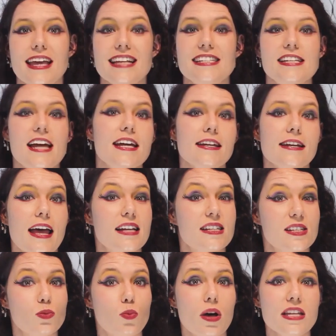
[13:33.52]
They started out
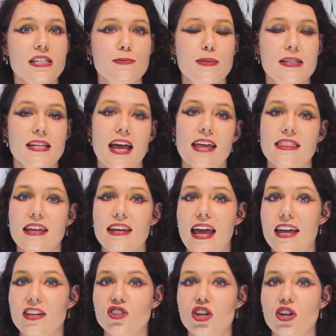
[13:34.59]
as wasps, and then
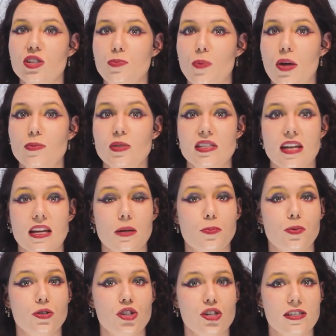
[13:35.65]
angiosperms started
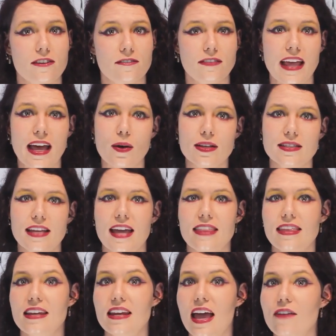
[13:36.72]
producing flowers,
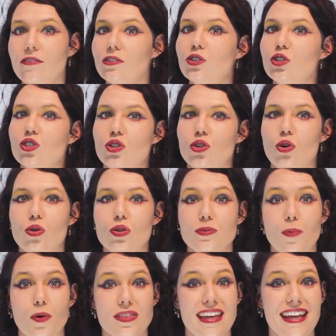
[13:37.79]
and then evolution
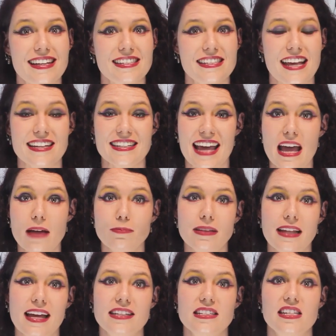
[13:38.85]
caused both insect and
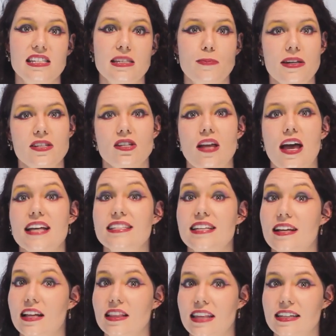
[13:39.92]
plant to specialize
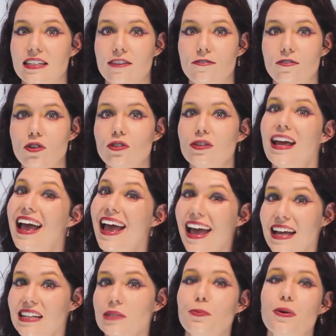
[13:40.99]
in collecting food
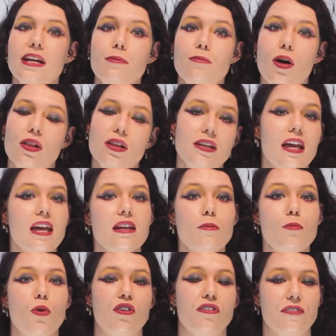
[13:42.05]
and spreading pollen in a
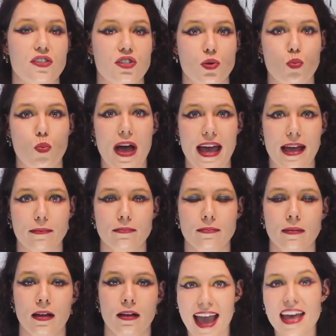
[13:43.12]
more efficient way.
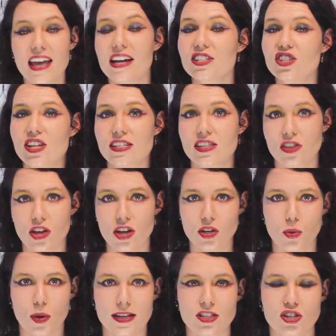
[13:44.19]
AIG's
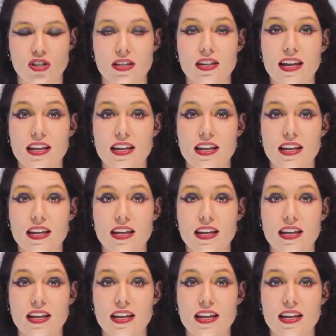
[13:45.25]
third question